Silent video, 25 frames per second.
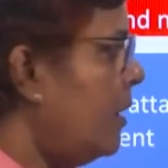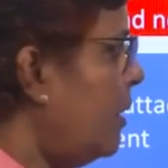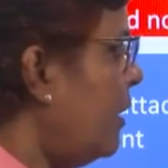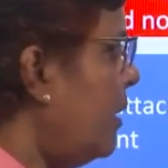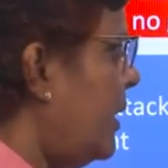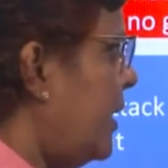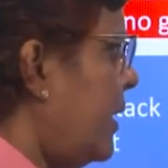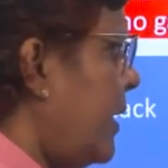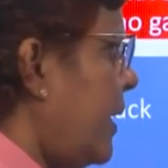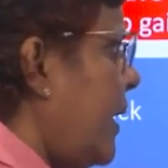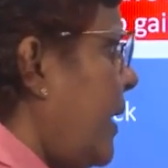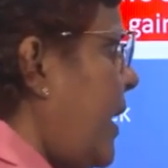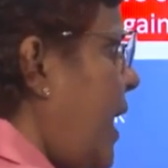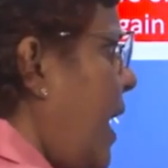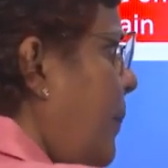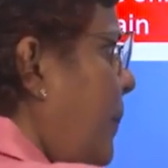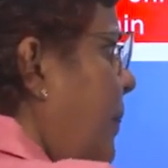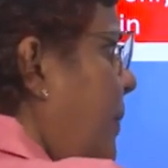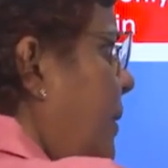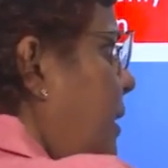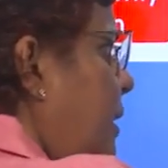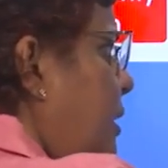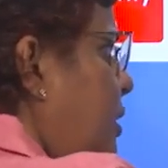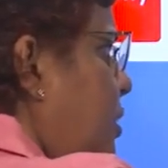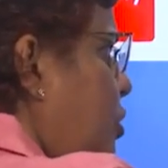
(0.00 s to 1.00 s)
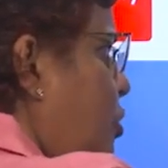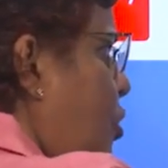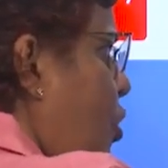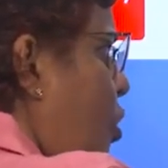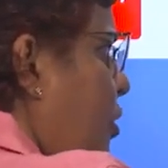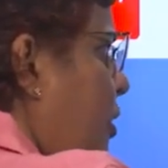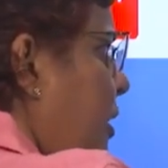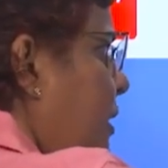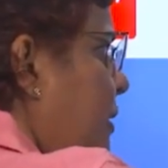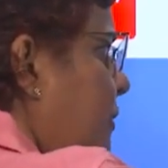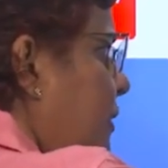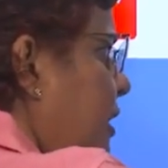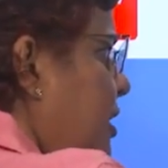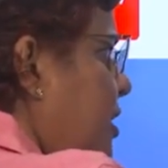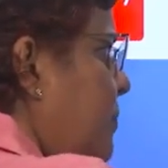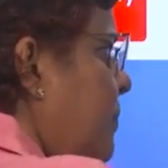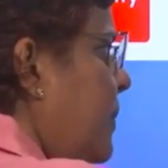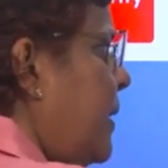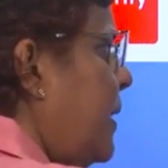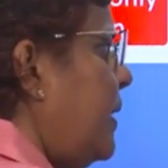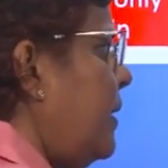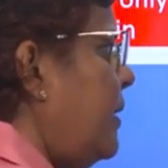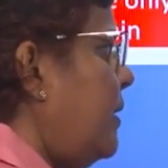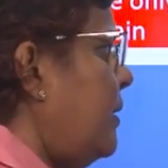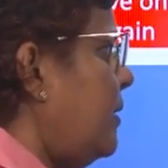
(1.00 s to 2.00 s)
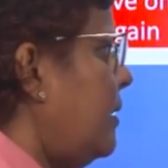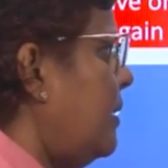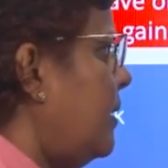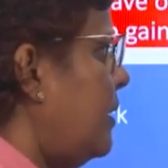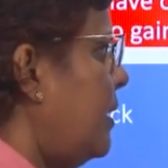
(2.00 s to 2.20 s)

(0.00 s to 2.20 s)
It can happen in stock investment,